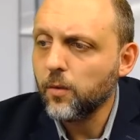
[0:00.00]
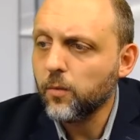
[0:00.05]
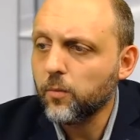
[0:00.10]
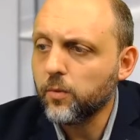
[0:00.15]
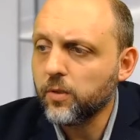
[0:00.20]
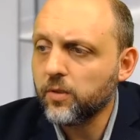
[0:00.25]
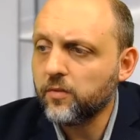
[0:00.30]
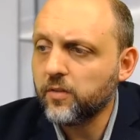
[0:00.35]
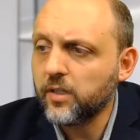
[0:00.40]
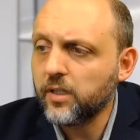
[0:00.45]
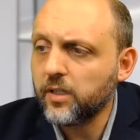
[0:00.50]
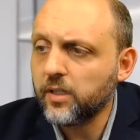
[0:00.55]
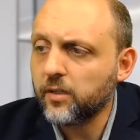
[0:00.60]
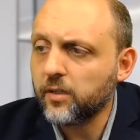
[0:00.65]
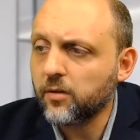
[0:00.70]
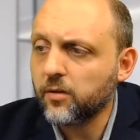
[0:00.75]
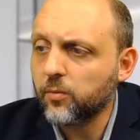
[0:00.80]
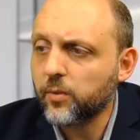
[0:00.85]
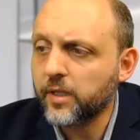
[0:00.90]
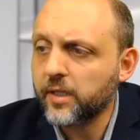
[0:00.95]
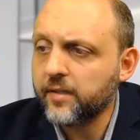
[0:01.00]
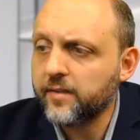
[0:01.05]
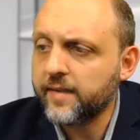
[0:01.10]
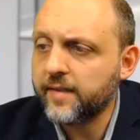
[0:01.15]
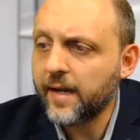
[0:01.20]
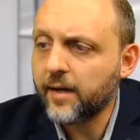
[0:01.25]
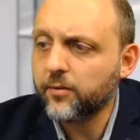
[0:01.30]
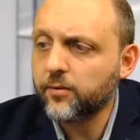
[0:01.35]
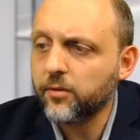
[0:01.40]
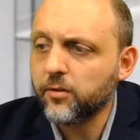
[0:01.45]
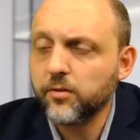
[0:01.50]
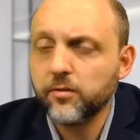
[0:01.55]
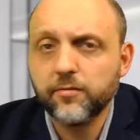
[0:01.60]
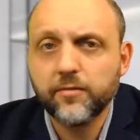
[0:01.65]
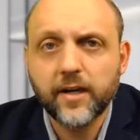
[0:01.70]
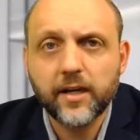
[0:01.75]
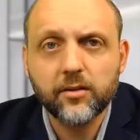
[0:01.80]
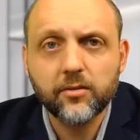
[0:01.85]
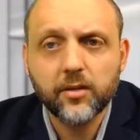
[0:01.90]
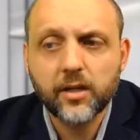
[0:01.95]
We see here we can download the
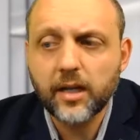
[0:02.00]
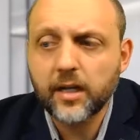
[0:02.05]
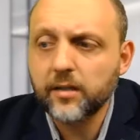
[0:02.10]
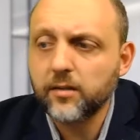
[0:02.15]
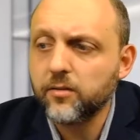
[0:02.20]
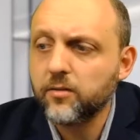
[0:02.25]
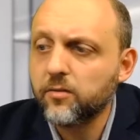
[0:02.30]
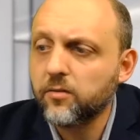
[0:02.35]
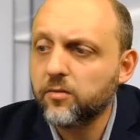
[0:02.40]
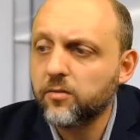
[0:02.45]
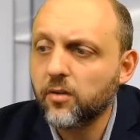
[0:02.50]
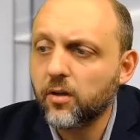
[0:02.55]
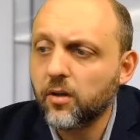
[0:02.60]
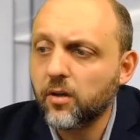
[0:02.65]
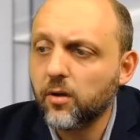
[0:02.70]
final guidance,